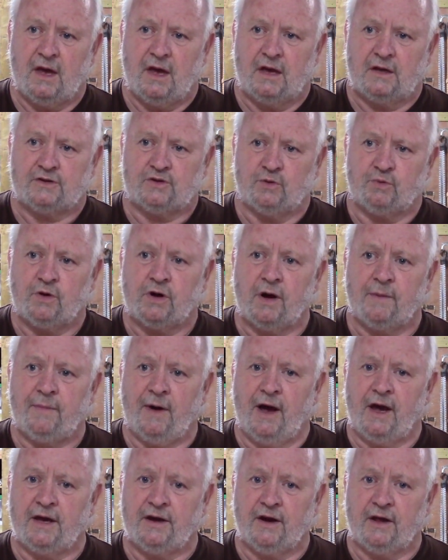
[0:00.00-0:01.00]
So would I
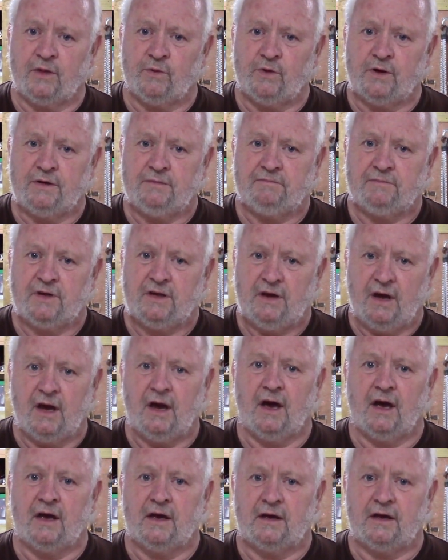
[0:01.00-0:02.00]
buy another one?
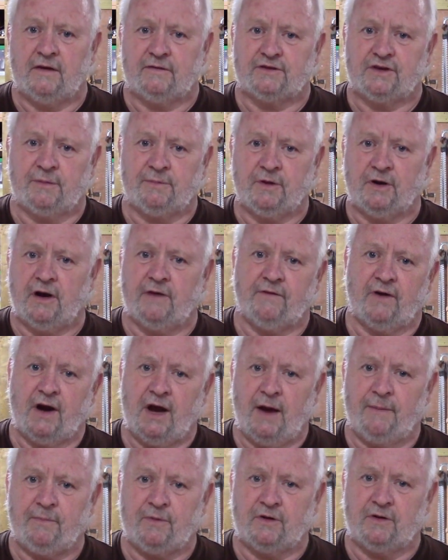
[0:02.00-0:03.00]
Yeah, if something ever
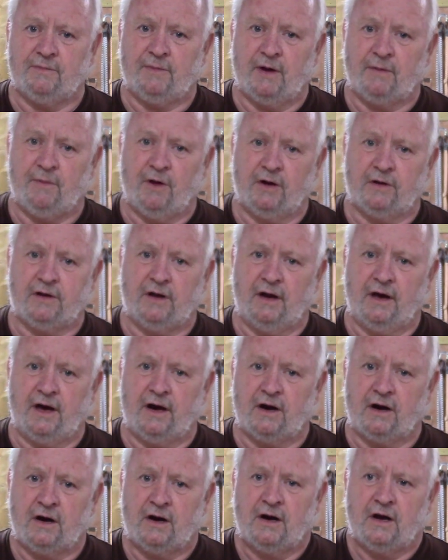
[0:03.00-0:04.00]
happened to my
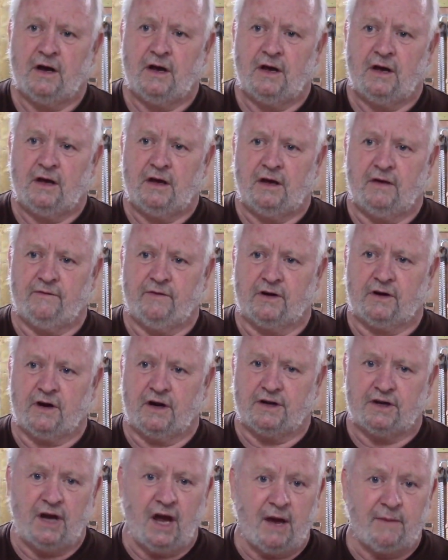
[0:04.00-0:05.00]
multi-ladder, if it
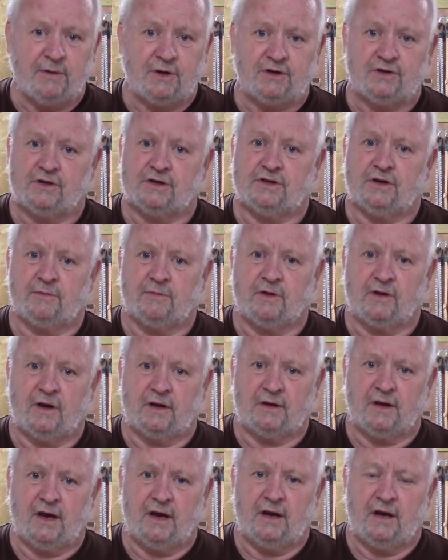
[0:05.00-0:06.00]
got damaged or something
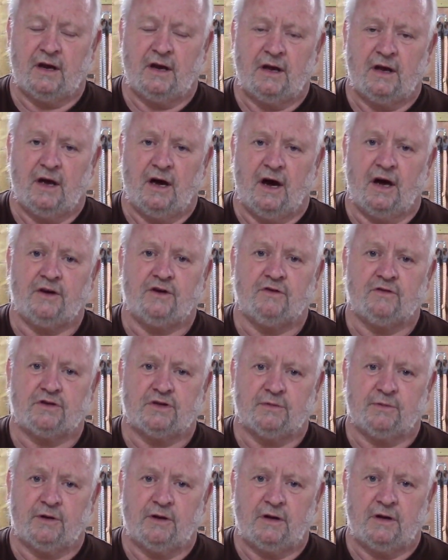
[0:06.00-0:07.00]
like that,
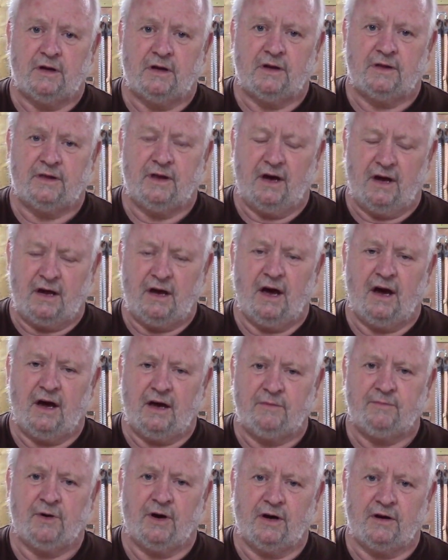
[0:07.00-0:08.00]
unusable, yeah,
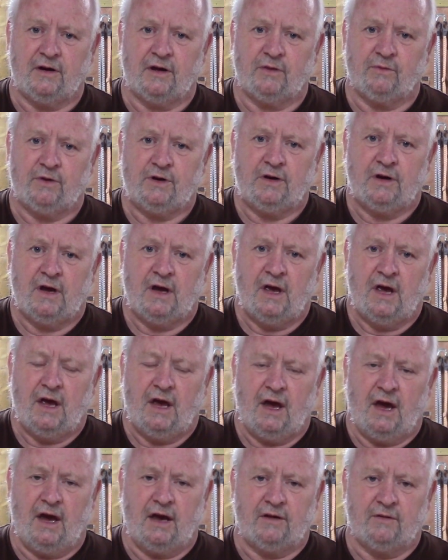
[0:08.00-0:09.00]
I'd buy another one.
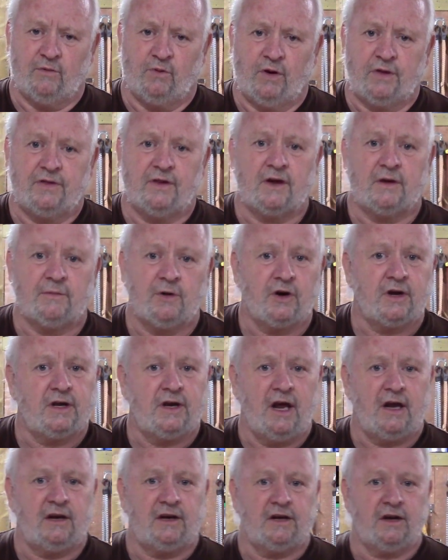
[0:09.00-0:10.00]
And one thing about
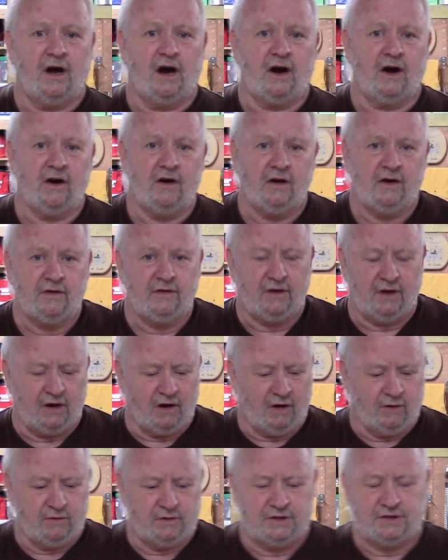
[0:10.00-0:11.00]
Canadian Tire, they
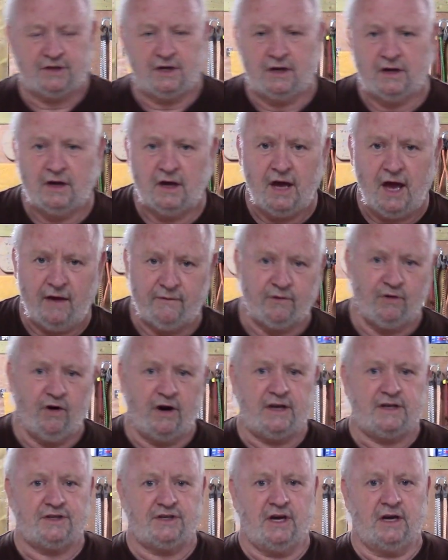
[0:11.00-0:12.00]
always have
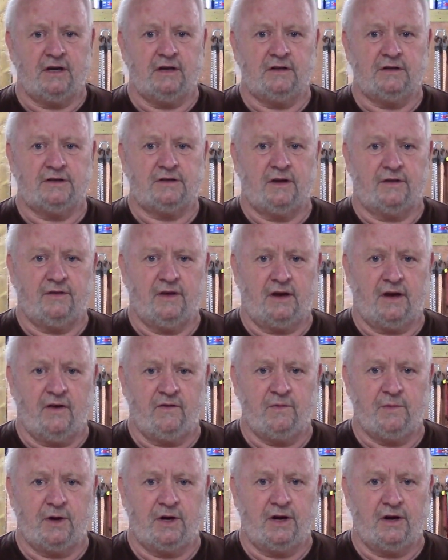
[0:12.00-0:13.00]
great sales. I think
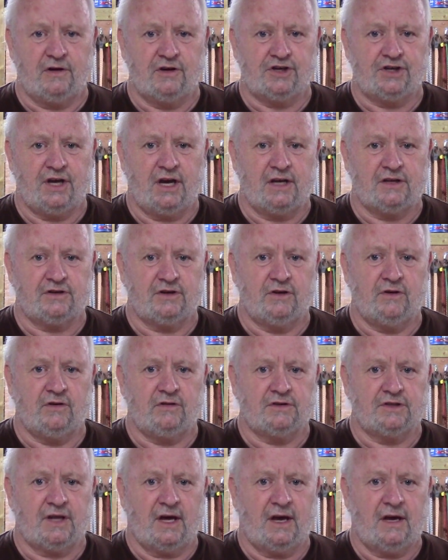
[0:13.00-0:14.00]
everybody understands and
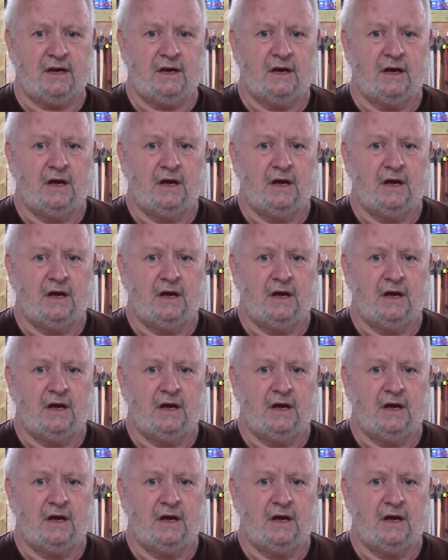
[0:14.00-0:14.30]
knows that.